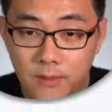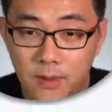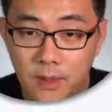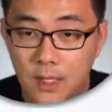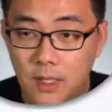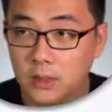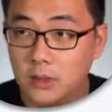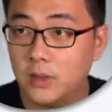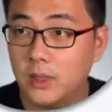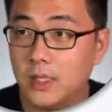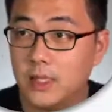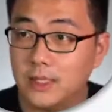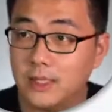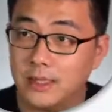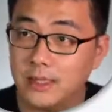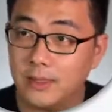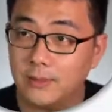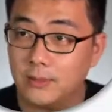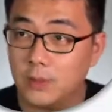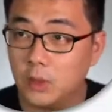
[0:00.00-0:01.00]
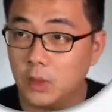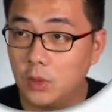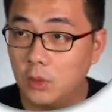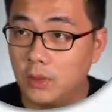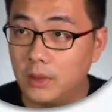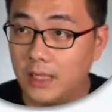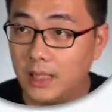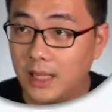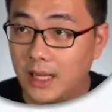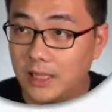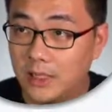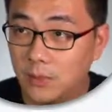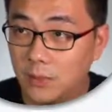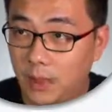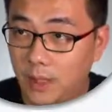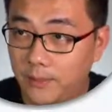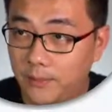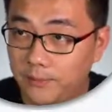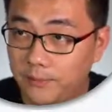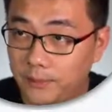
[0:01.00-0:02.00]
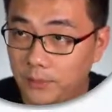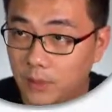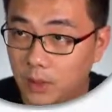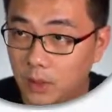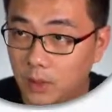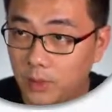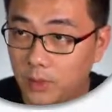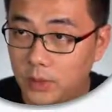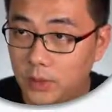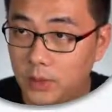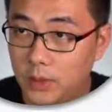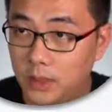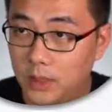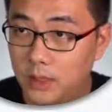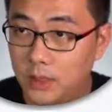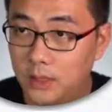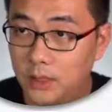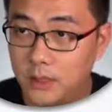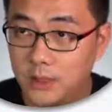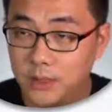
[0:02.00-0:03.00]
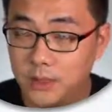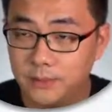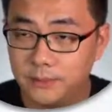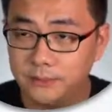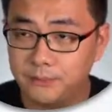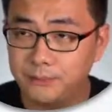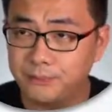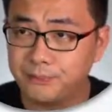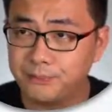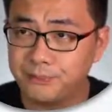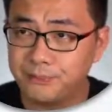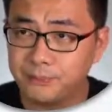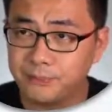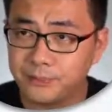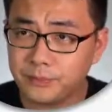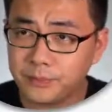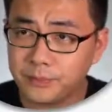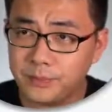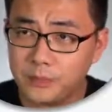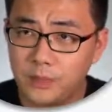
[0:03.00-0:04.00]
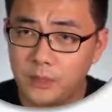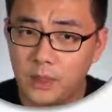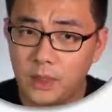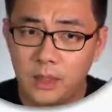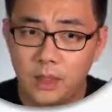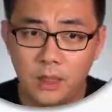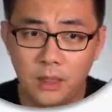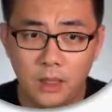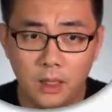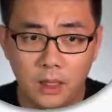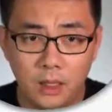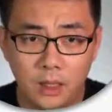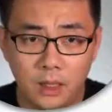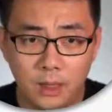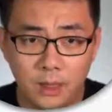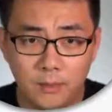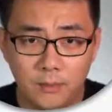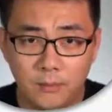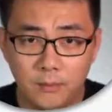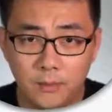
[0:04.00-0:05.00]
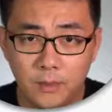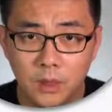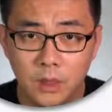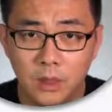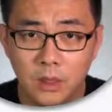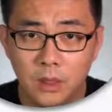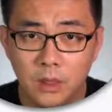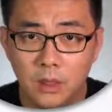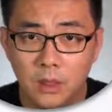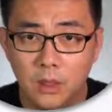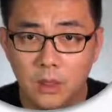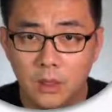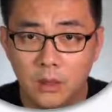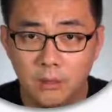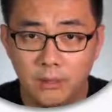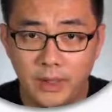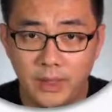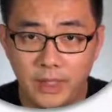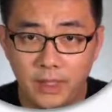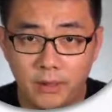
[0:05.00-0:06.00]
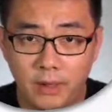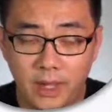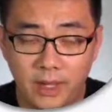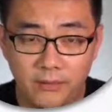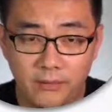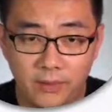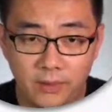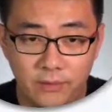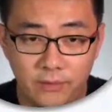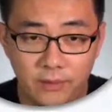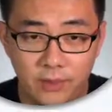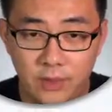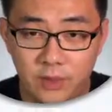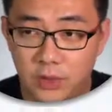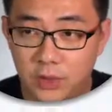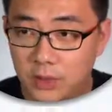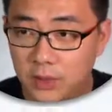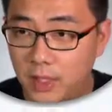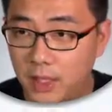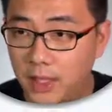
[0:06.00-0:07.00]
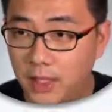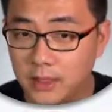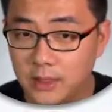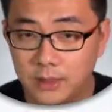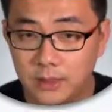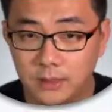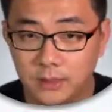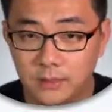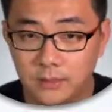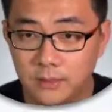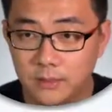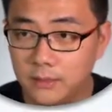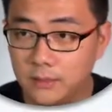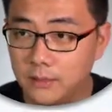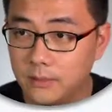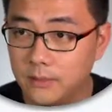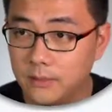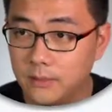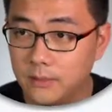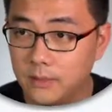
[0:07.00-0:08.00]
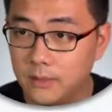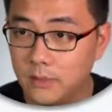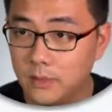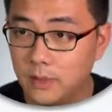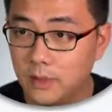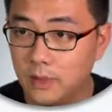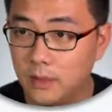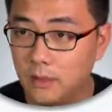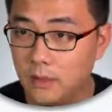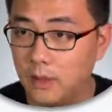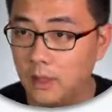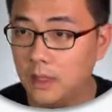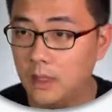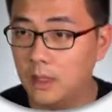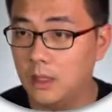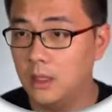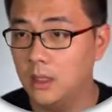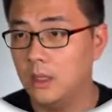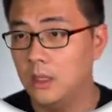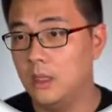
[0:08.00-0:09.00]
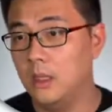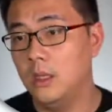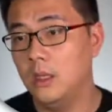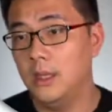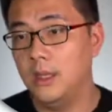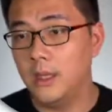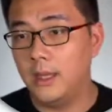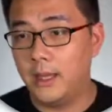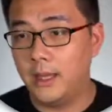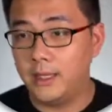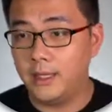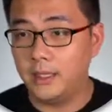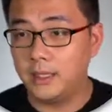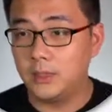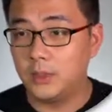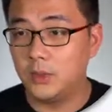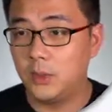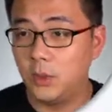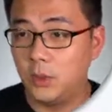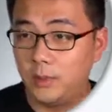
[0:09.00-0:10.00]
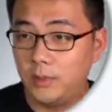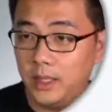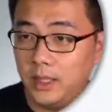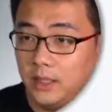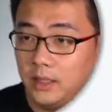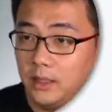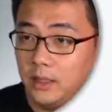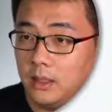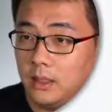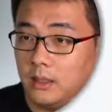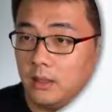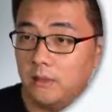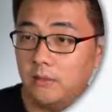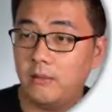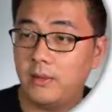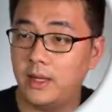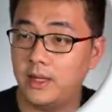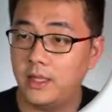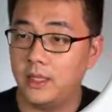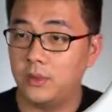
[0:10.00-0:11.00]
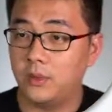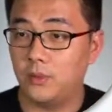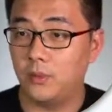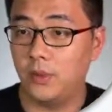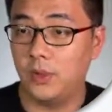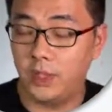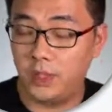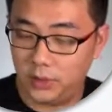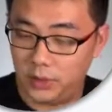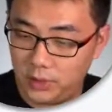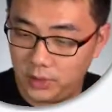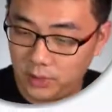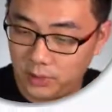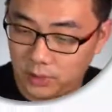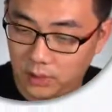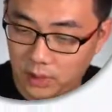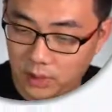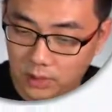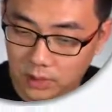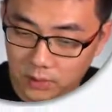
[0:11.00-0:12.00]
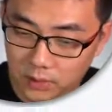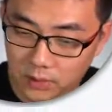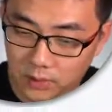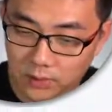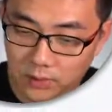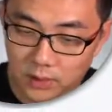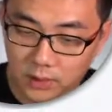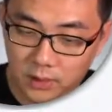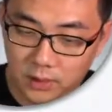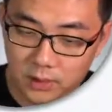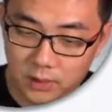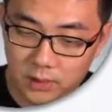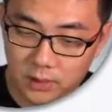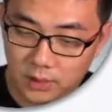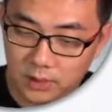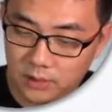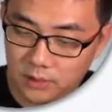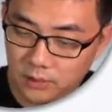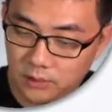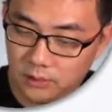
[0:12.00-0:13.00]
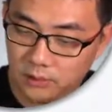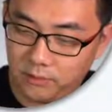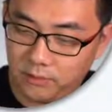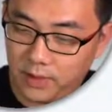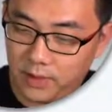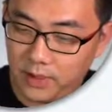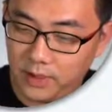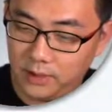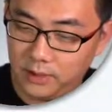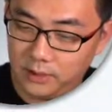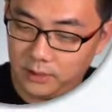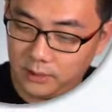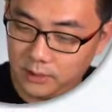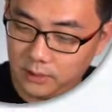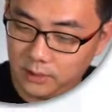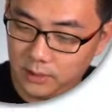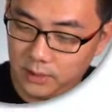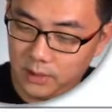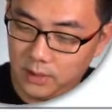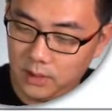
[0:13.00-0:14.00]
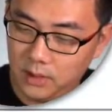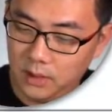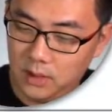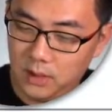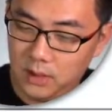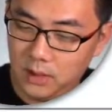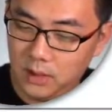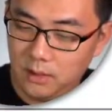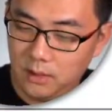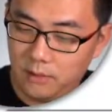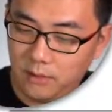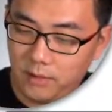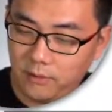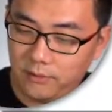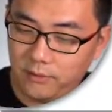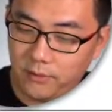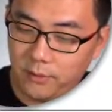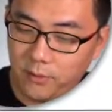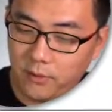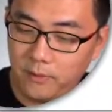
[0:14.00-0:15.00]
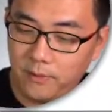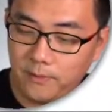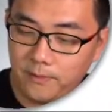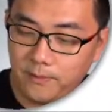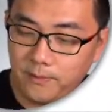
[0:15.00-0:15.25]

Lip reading: let's look at the subsequent one, the last one, which is write down F inverse GX. Okay, and its domain, find its range. Okay, so we're gonna just find for